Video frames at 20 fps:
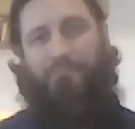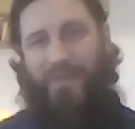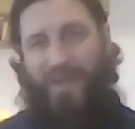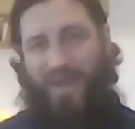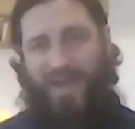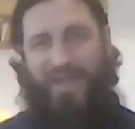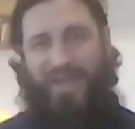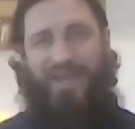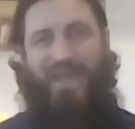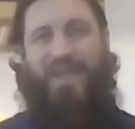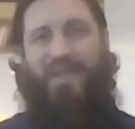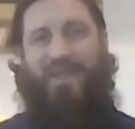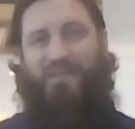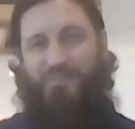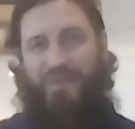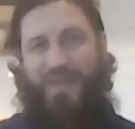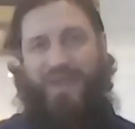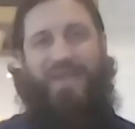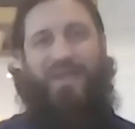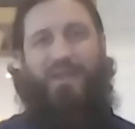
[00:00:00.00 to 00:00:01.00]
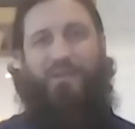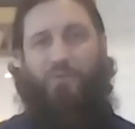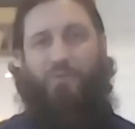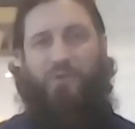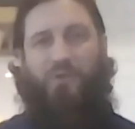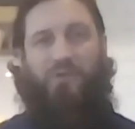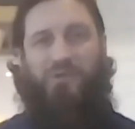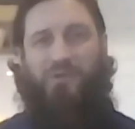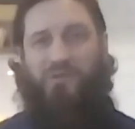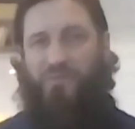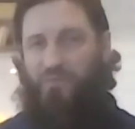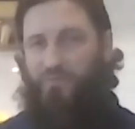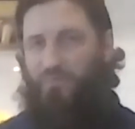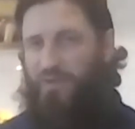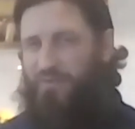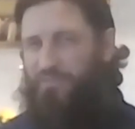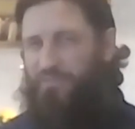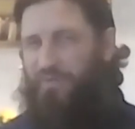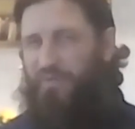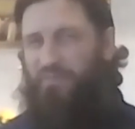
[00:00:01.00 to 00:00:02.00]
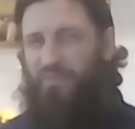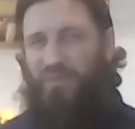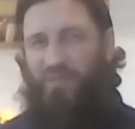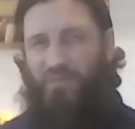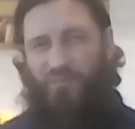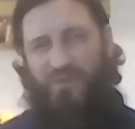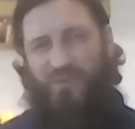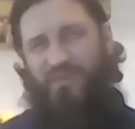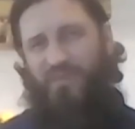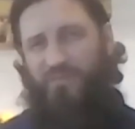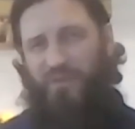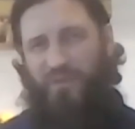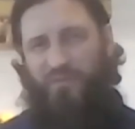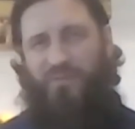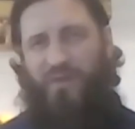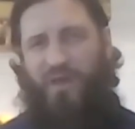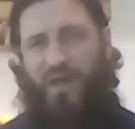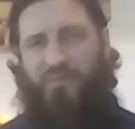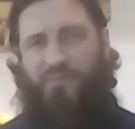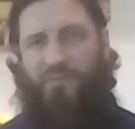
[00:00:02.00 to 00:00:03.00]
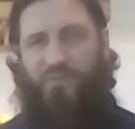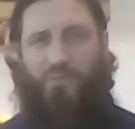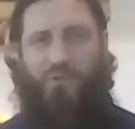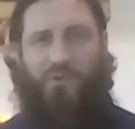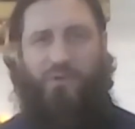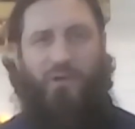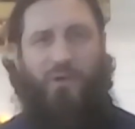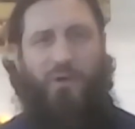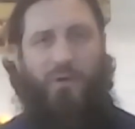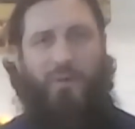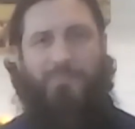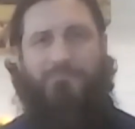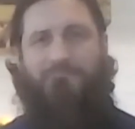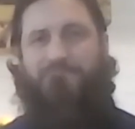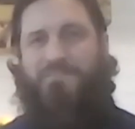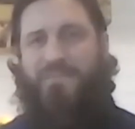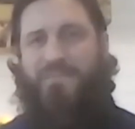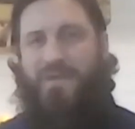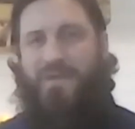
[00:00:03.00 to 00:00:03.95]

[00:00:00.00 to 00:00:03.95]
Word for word: pancakes, bacon, where 350, 375 is where you're going